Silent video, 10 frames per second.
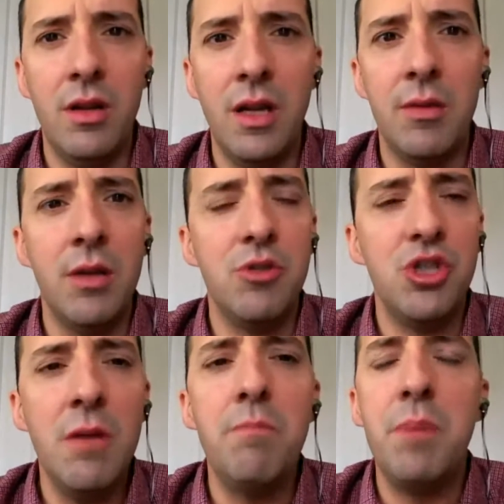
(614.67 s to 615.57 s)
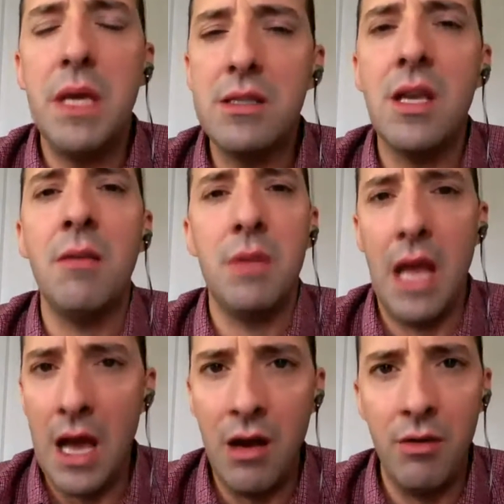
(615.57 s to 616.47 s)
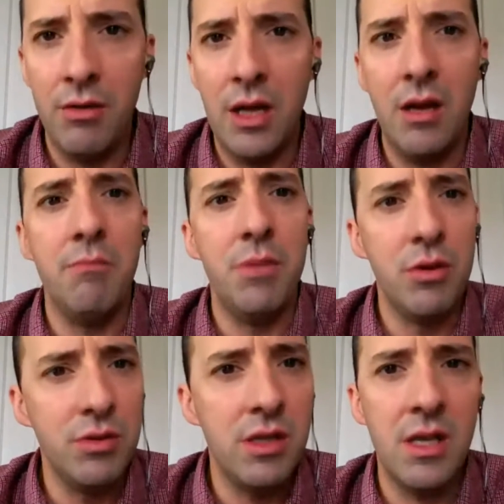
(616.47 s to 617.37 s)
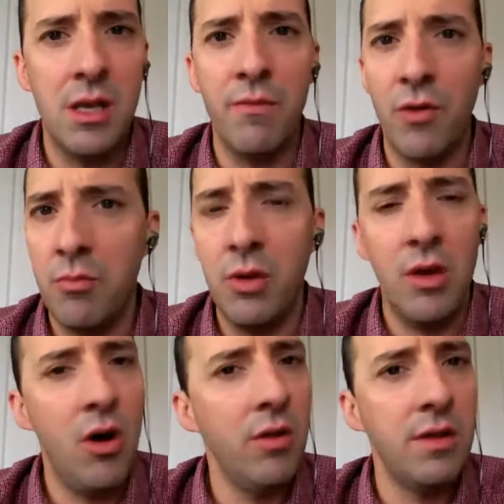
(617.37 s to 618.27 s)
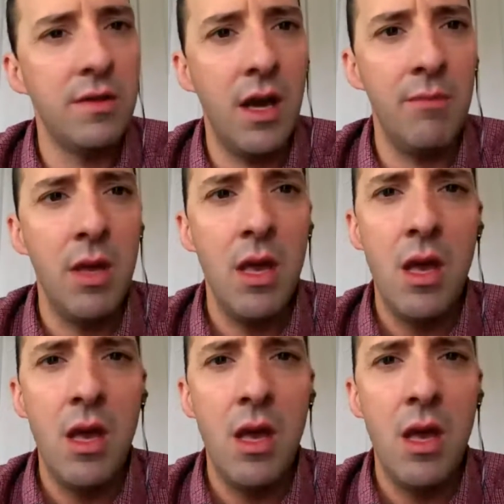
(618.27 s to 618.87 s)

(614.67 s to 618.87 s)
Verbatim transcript: Like you know, she beats him down and abuses him verbally all the time,